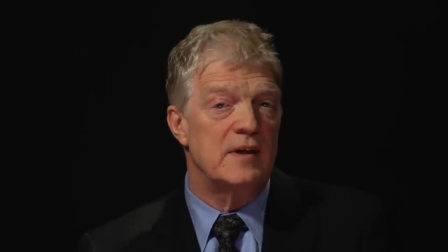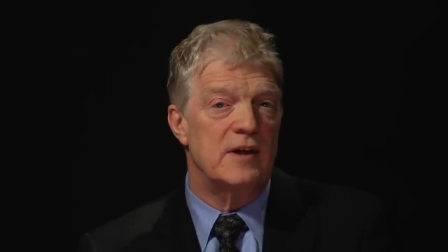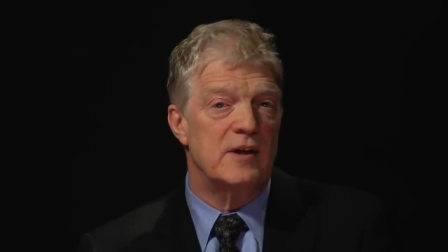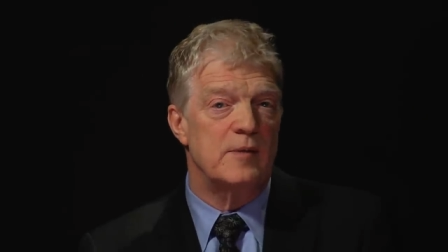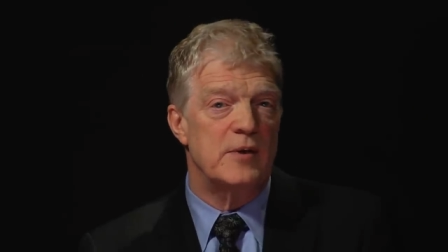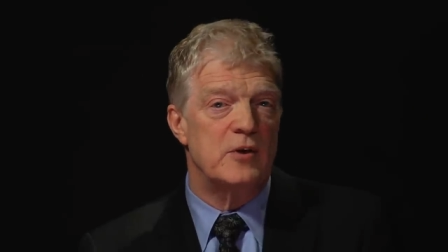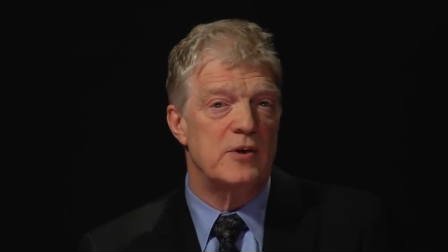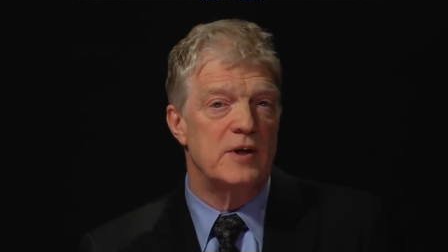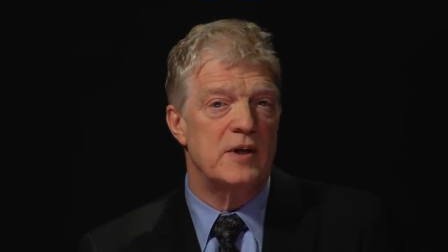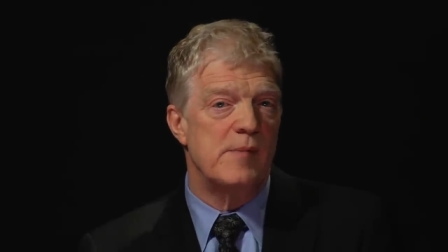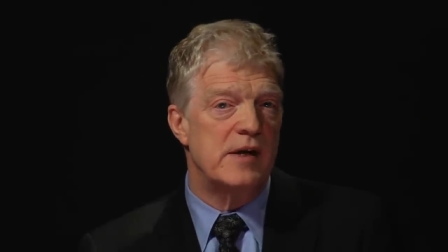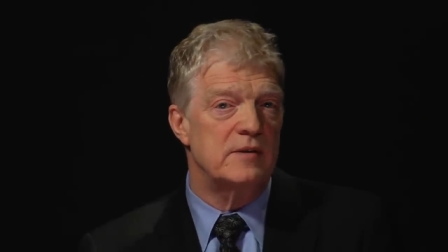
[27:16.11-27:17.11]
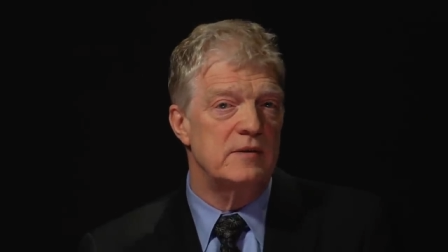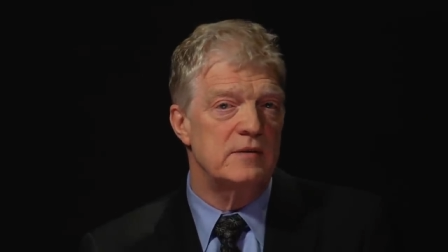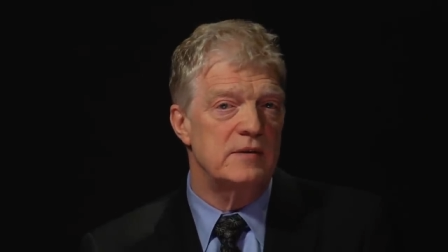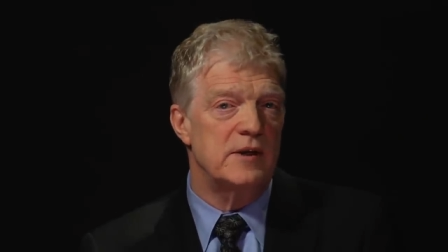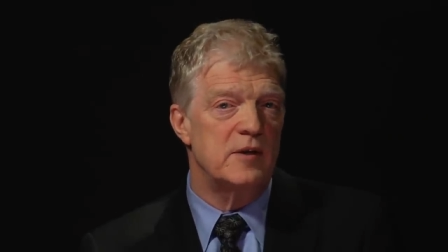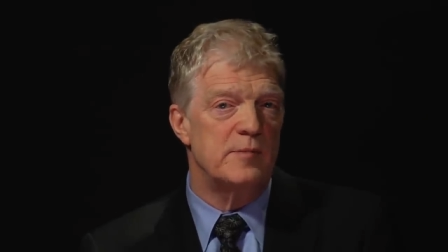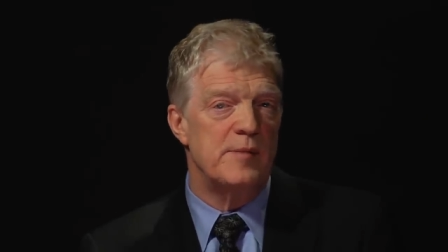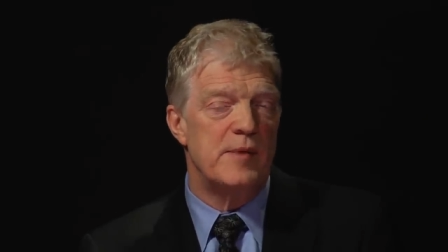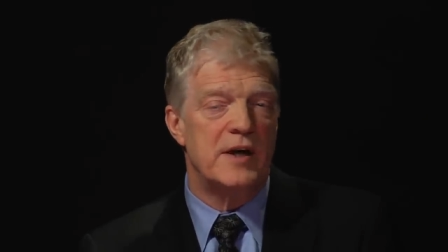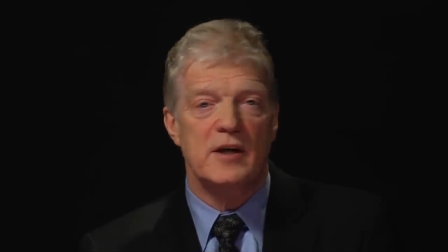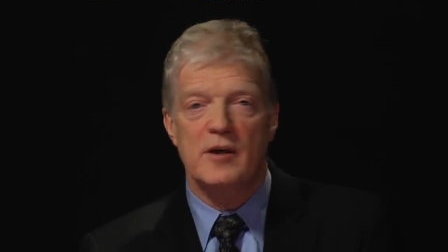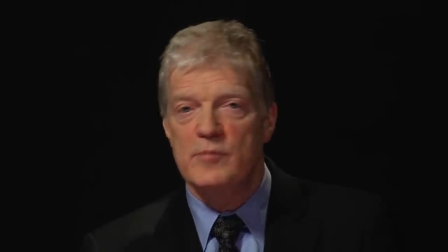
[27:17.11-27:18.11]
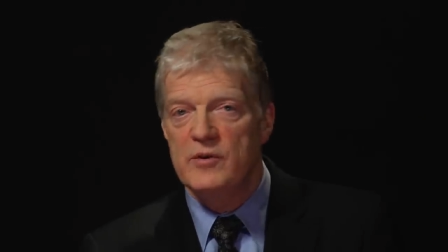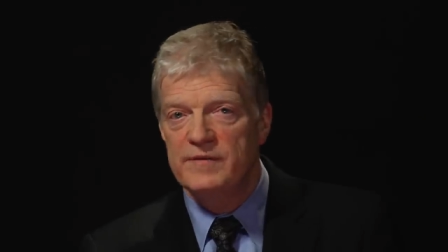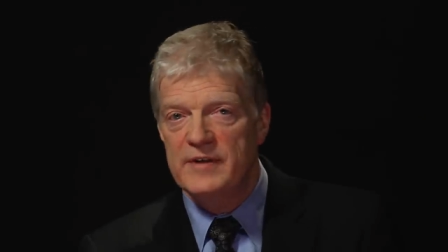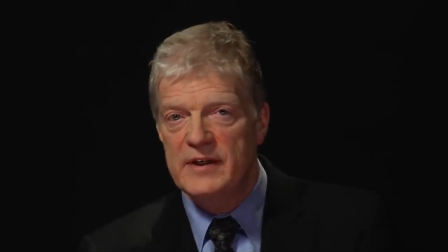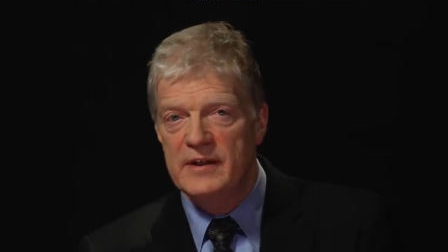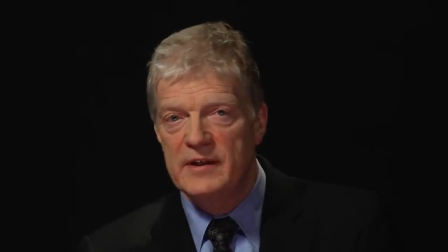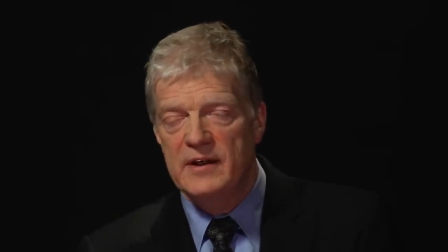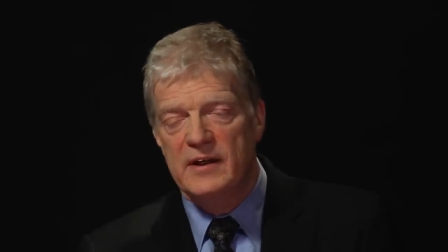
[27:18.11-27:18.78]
It could be cooking a meal. It could be making a movie.